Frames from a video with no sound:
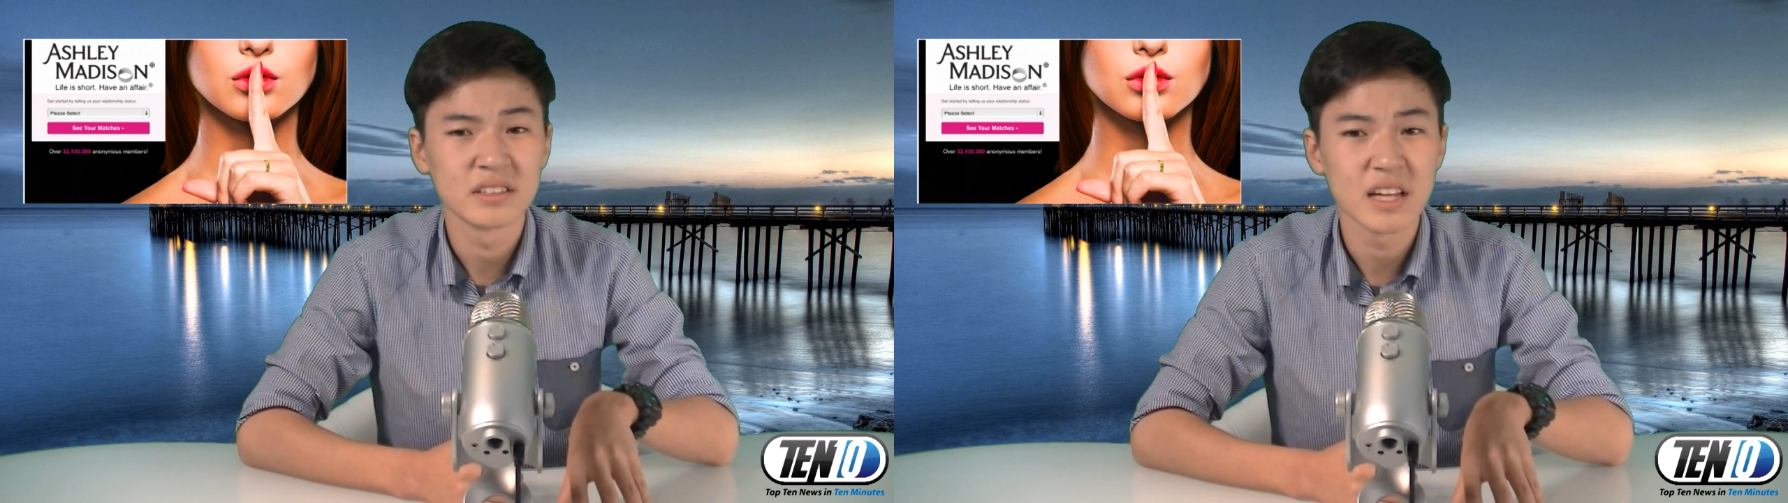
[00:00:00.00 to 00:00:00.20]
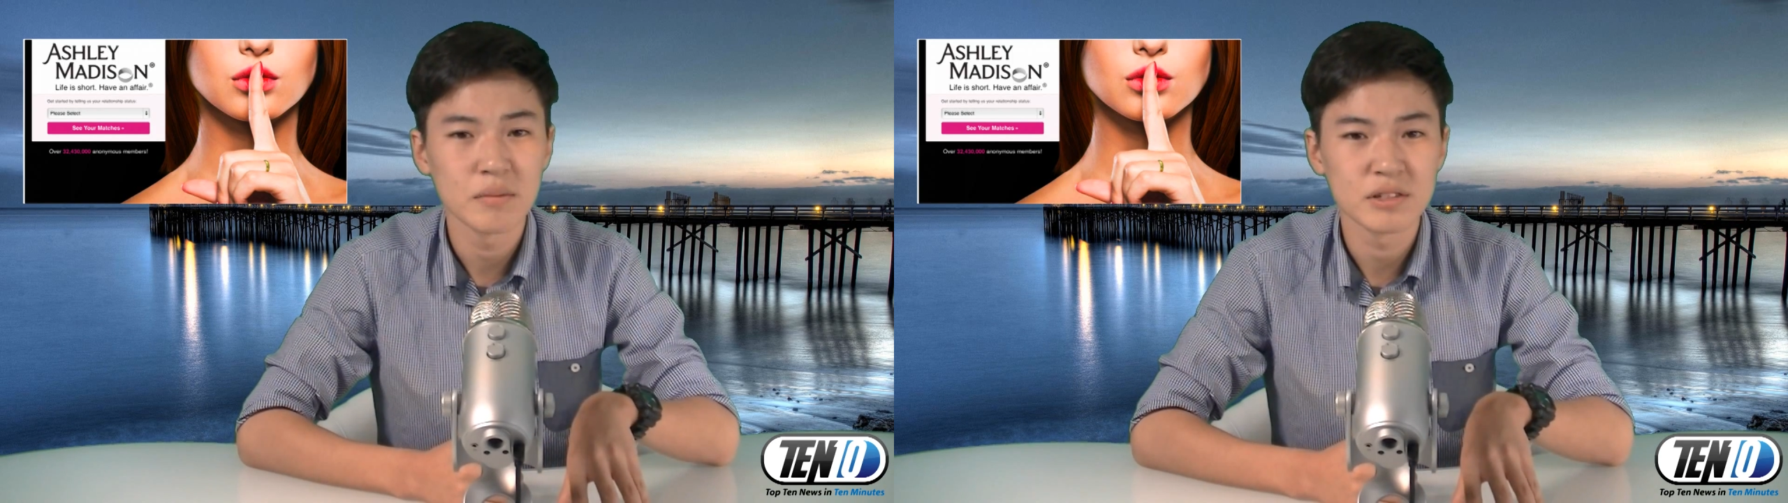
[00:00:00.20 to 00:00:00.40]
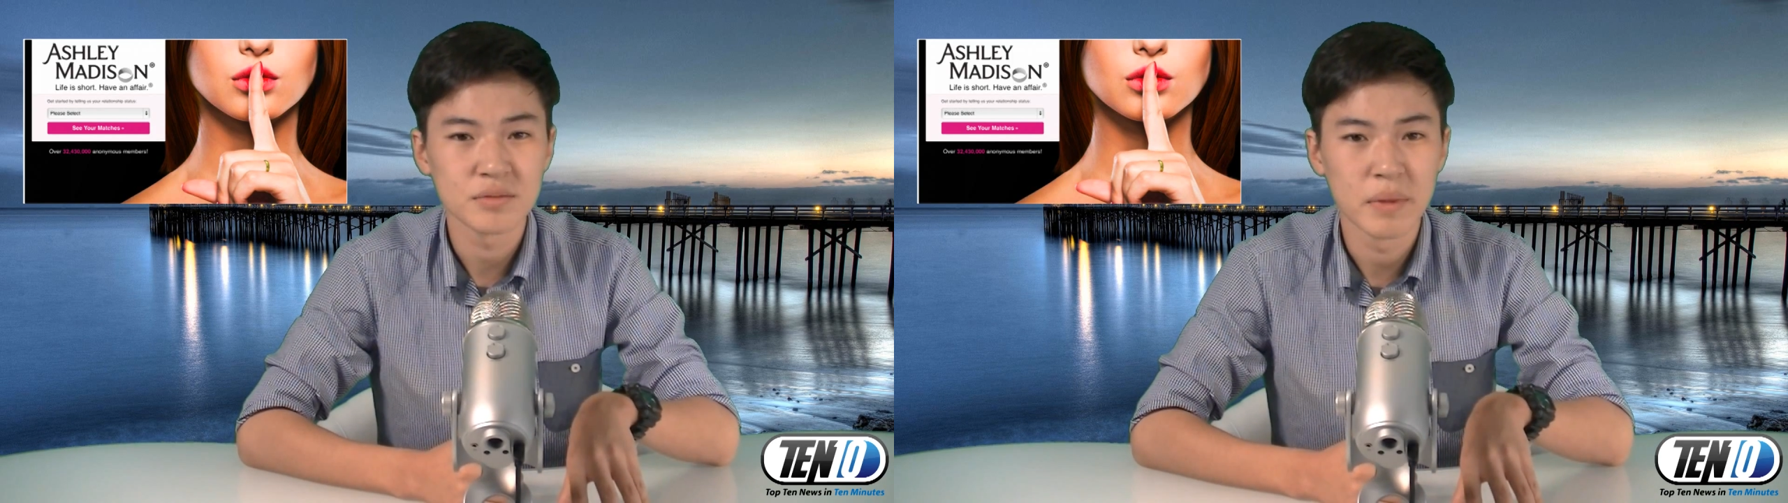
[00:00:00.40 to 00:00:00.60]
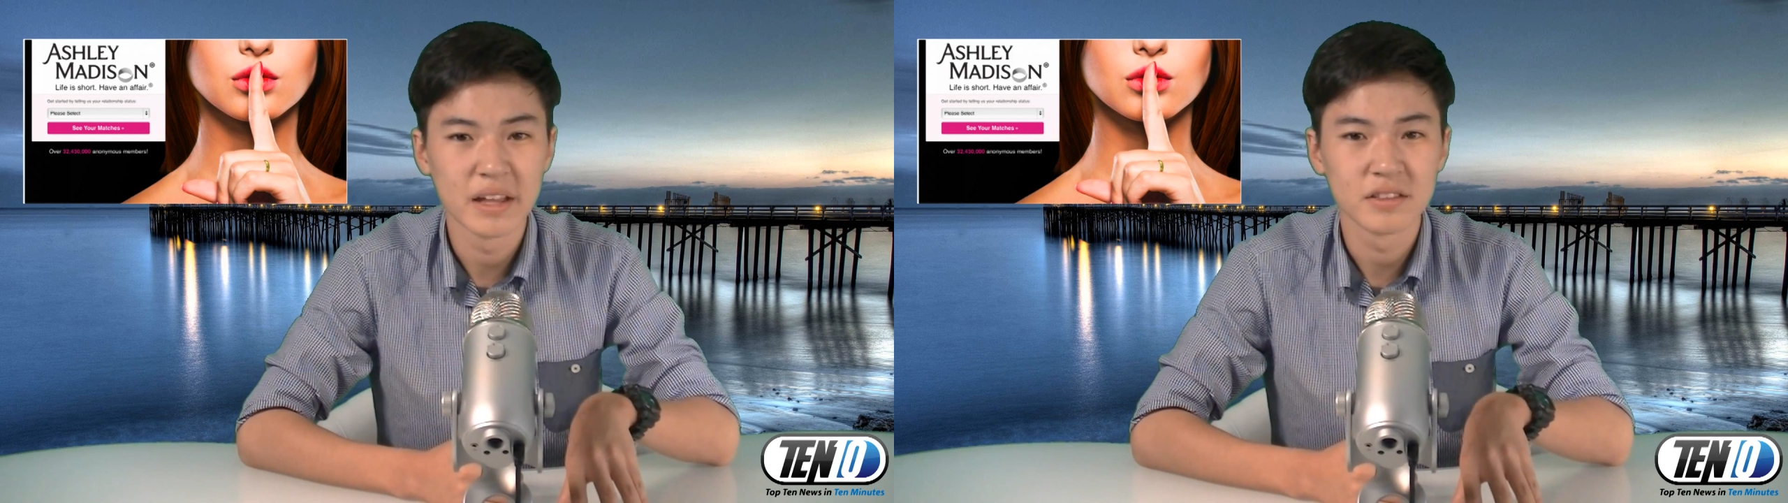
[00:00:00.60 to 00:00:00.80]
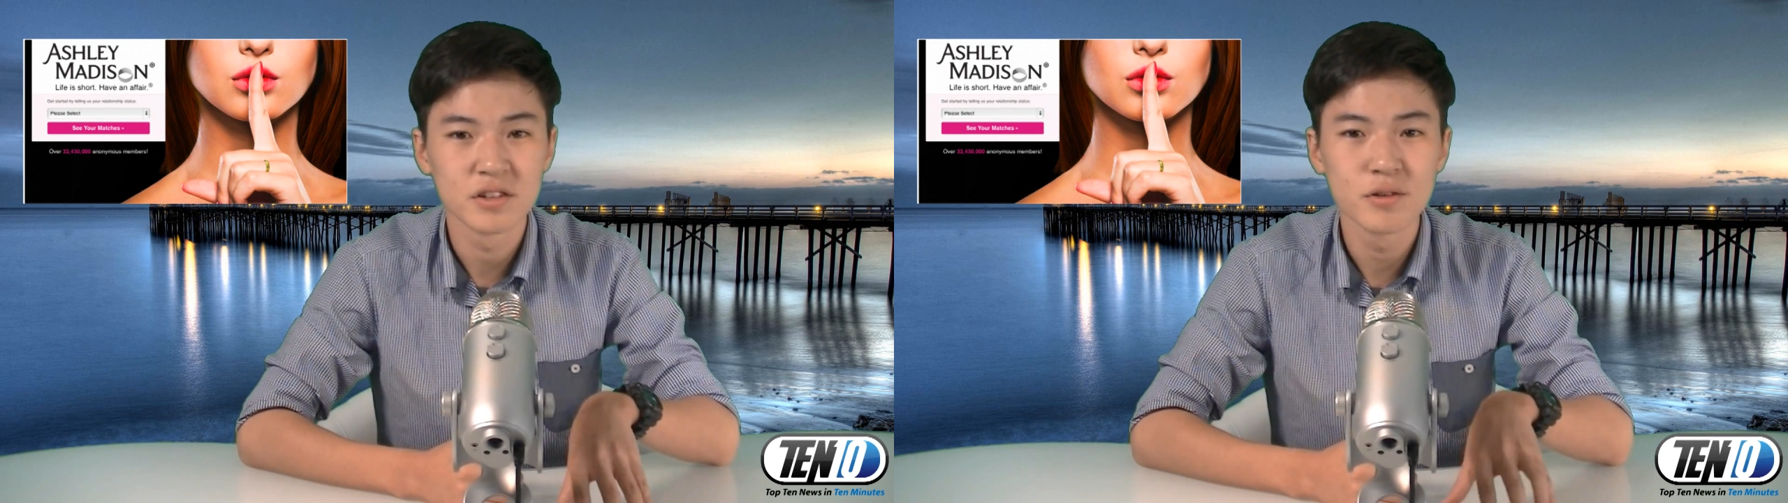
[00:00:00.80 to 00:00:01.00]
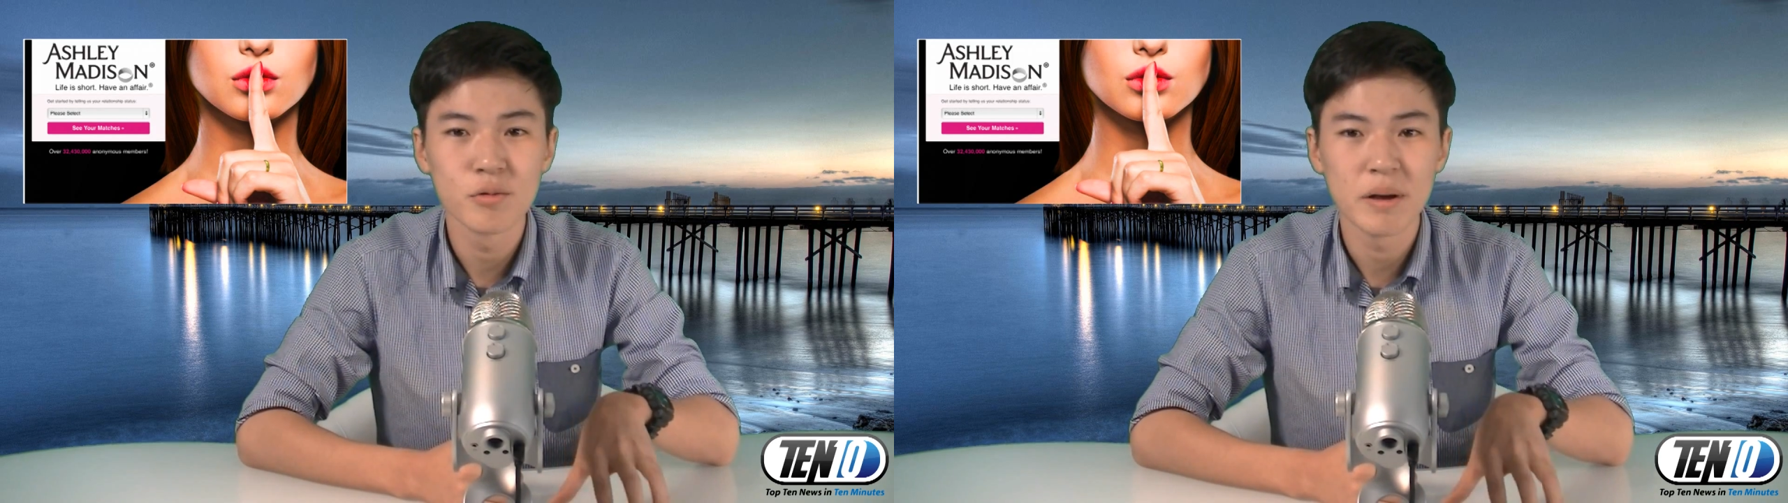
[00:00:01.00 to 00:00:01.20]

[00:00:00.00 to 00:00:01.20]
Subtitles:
Established Men, 2